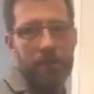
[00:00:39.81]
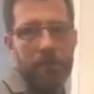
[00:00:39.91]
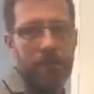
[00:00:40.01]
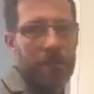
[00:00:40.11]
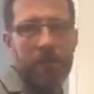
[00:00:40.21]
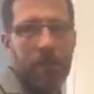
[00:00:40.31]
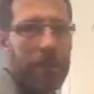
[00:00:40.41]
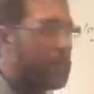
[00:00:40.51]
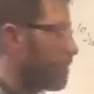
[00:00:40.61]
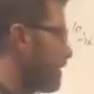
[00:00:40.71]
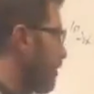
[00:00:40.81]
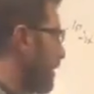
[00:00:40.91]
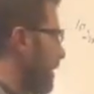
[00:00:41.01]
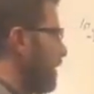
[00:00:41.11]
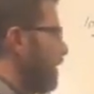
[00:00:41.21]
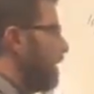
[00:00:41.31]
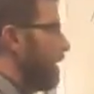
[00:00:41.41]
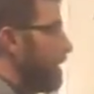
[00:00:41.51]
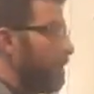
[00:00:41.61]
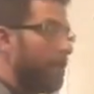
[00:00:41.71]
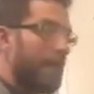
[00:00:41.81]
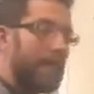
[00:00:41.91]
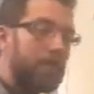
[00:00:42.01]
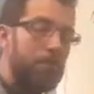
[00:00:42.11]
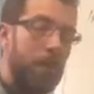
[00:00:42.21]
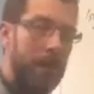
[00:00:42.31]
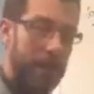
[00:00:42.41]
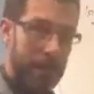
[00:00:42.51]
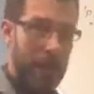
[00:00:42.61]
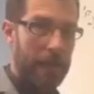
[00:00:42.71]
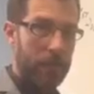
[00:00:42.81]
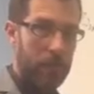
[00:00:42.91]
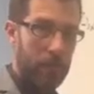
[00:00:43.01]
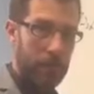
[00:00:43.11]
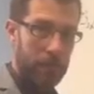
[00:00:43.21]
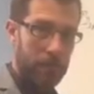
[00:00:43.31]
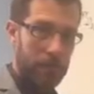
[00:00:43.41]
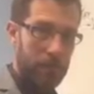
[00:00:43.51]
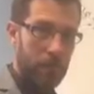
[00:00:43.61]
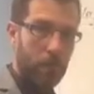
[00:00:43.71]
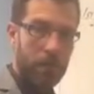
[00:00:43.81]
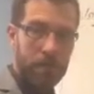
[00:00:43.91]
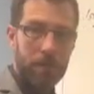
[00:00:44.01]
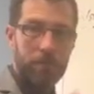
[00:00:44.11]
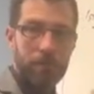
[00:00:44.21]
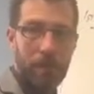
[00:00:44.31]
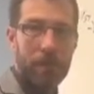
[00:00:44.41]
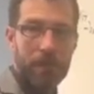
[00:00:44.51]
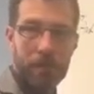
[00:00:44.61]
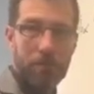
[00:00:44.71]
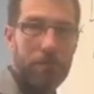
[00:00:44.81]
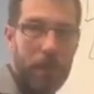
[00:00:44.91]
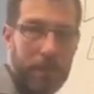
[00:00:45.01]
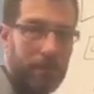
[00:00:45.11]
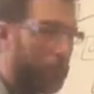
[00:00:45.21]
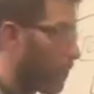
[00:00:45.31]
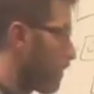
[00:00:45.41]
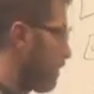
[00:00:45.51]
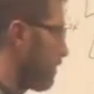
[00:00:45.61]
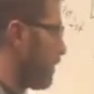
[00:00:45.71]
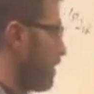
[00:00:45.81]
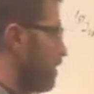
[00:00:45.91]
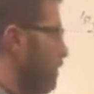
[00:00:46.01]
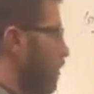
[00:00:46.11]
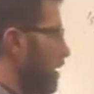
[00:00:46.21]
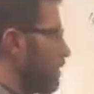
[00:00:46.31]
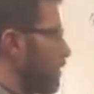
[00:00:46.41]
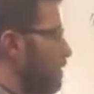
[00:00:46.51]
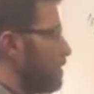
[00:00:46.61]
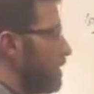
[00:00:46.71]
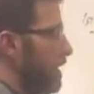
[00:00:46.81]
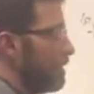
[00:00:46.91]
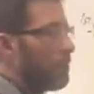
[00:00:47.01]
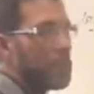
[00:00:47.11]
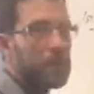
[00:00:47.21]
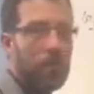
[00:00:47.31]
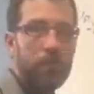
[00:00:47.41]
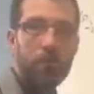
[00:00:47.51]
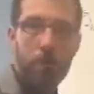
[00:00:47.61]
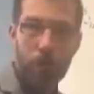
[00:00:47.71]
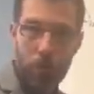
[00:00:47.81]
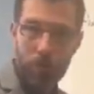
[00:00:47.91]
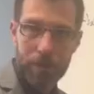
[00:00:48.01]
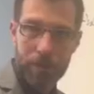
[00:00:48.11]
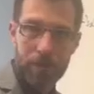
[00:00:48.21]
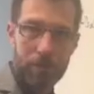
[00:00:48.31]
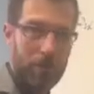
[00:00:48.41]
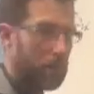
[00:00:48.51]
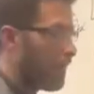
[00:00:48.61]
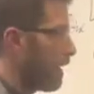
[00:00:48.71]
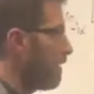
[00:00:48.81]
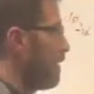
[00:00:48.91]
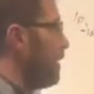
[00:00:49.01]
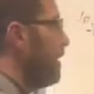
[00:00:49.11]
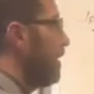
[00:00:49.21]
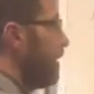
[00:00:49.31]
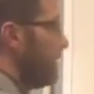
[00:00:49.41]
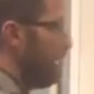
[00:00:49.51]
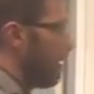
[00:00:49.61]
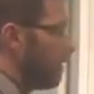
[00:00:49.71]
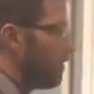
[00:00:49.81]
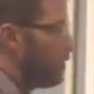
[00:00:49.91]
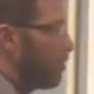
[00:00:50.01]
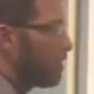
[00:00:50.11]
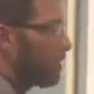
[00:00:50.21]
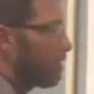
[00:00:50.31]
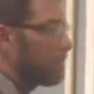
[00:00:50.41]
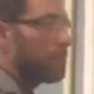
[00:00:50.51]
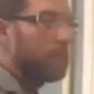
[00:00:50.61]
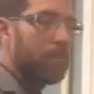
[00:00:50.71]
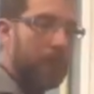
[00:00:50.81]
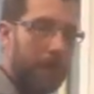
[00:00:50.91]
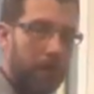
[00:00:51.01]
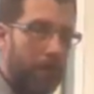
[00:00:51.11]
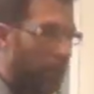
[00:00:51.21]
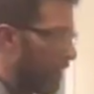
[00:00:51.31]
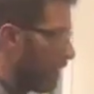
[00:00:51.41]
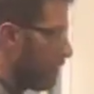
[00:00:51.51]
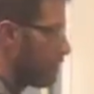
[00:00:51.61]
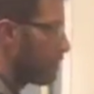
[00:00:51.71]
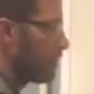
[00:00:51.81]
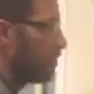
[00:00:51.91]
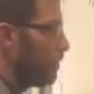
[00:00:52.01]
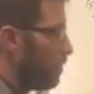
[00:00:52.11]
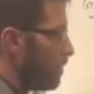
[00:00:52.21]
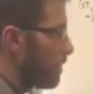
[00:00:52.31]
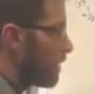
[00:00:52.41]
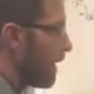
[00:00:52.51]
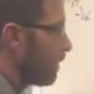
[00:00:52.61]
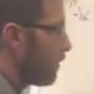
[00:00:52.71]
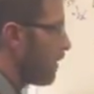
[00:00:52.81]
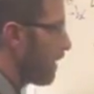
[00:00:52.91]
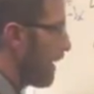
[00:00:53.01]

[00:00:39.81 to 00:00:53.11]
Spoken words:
states' rights or something. If it has money attached to it, it wants to budget some money for whatever use, it must go through approps, okay? Now, once it goes through there, it goes through rules, and we are